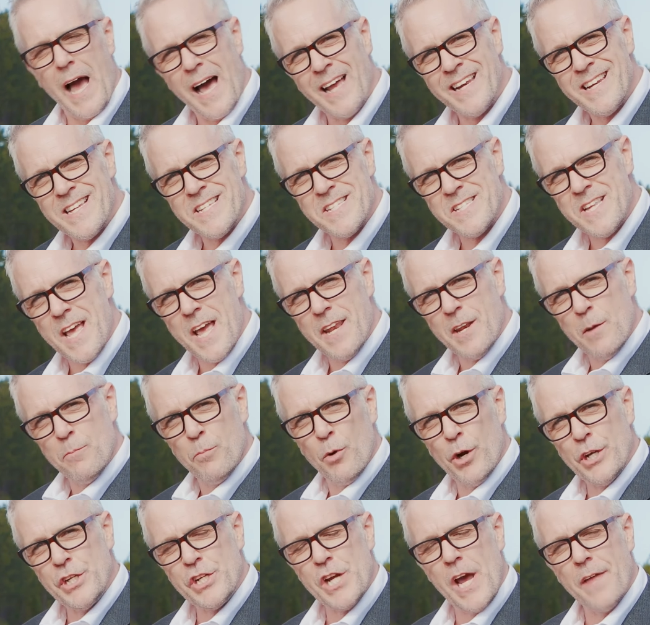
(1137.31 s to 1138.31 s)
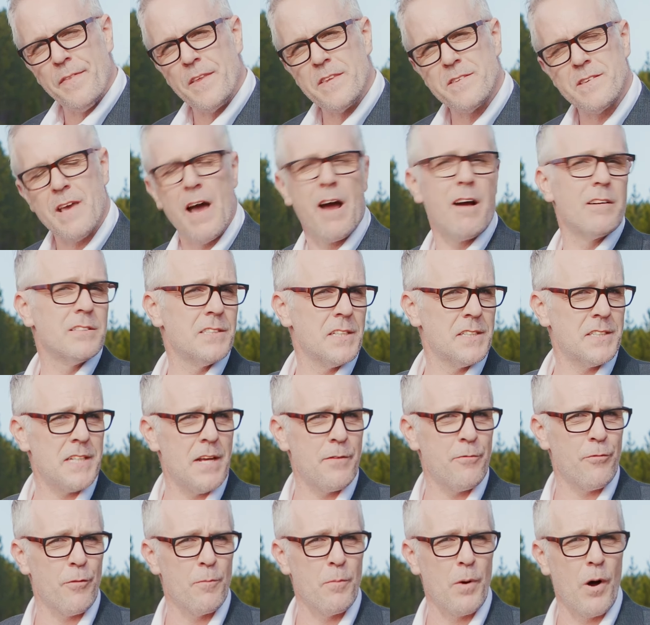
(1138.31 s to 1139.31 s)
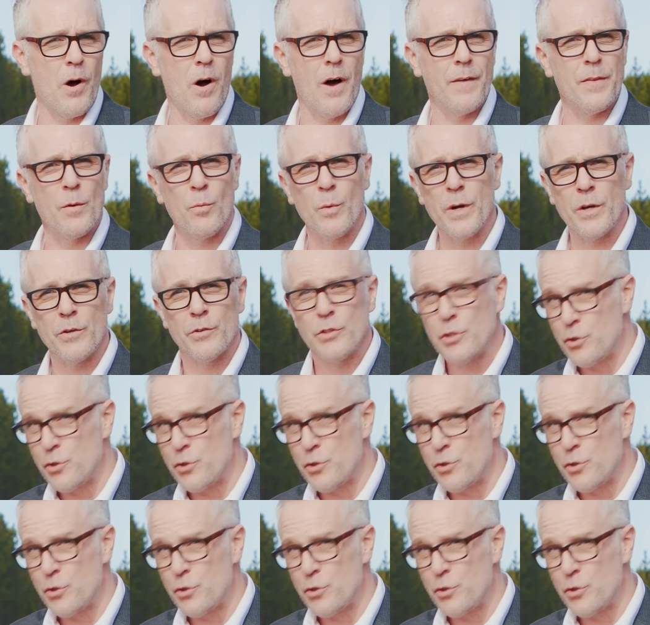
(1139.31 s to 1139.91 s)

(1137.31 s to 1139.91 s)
understand and appreciate this car, as I said from behind the wheel,